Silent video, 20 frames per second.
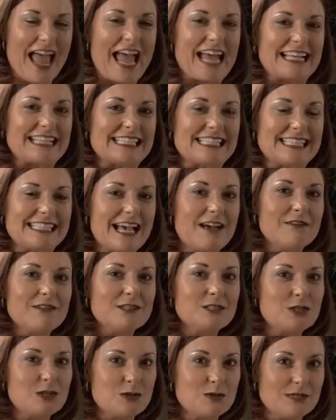a
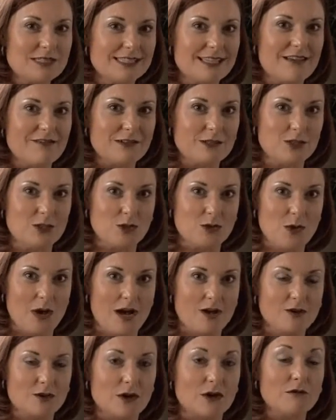
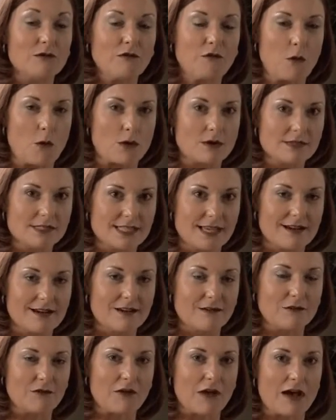727-200 for Sun
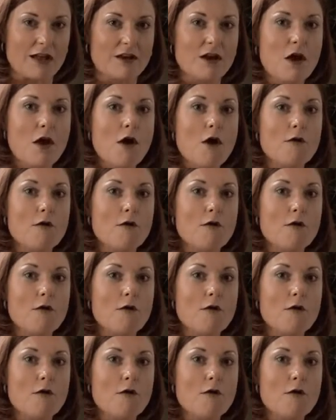and Fun